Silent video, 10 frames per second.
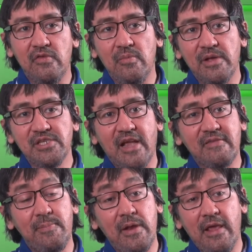so much
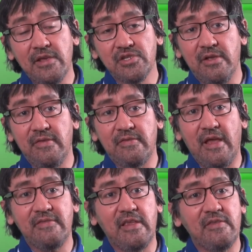explanations
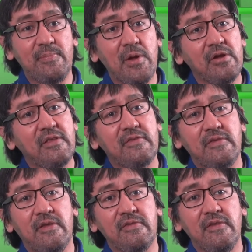as
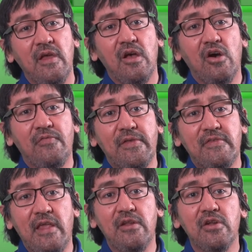experiences of
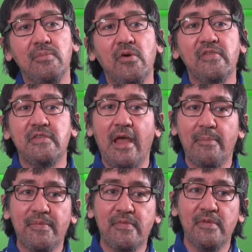its innermost
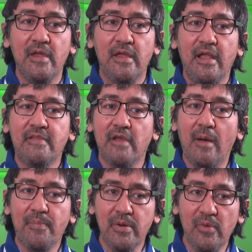depths its
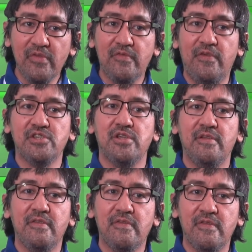uppermost
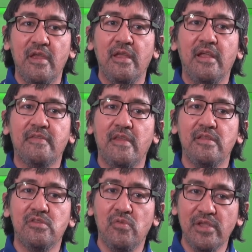visions, its
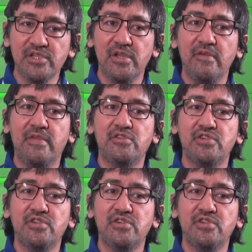intuition of the